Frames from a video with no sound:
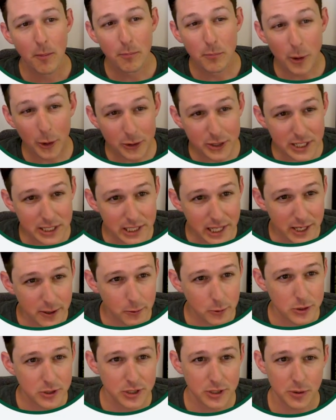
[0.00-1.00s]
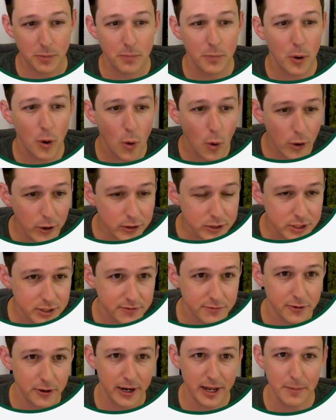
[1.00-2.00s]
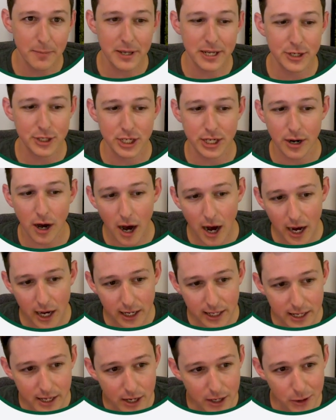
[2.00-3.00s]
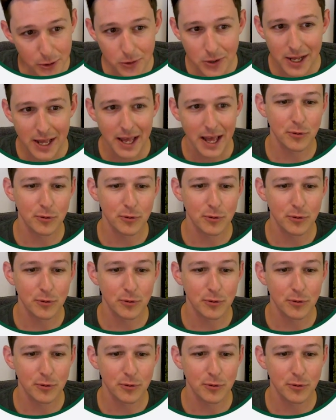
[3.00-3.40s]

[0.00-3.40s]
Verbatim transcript: Multilingual support for image and audio,